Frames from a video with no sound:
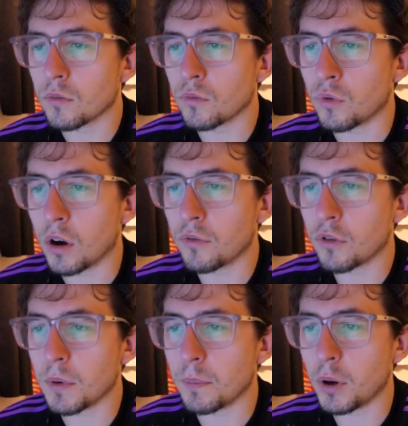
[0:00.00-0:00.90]

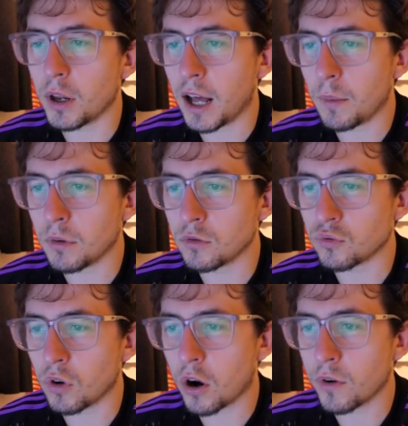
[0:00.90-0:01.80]
Rotherham and Burton Albion
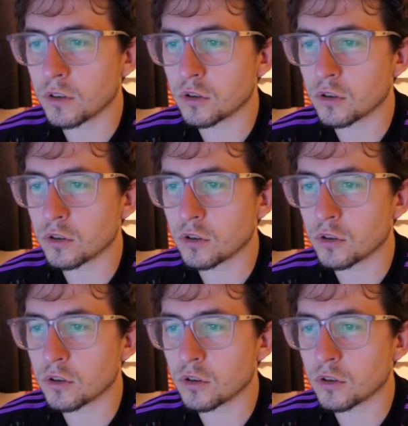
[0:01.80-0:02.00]
drawing.